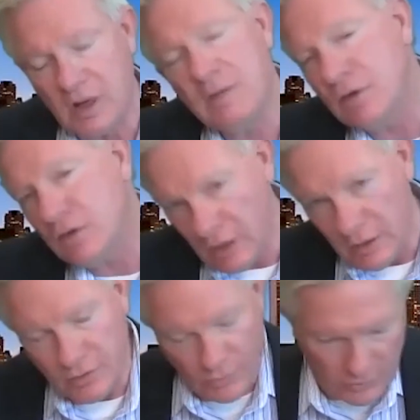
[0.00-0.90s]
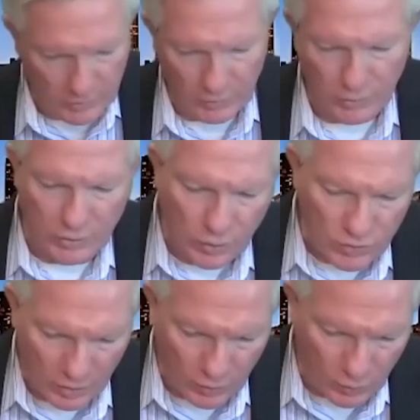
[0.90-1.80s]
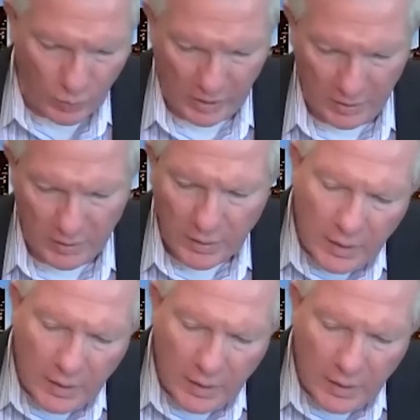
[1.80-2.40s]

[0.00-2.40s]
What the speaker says: and even teachers to use a little weed,